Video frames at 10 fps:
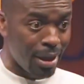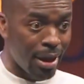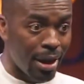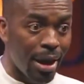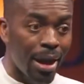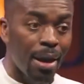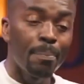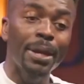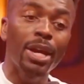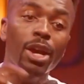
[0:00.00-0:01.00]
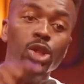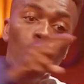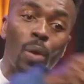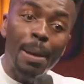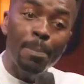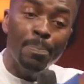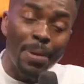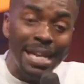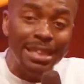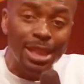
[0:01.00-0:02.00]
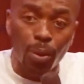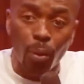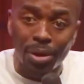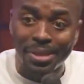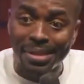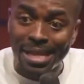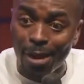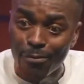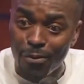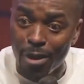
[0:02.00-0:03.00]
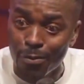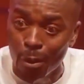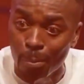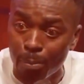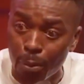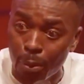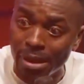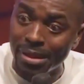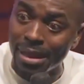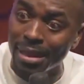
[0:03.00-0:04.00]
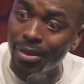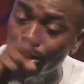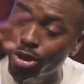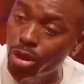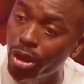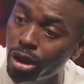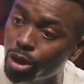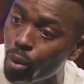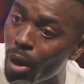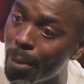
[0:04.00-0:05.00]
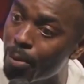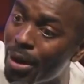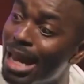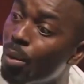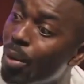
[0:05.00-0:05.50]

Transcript: Hawthorne, based in Manchester, coordinating the prayer strategy for the movement for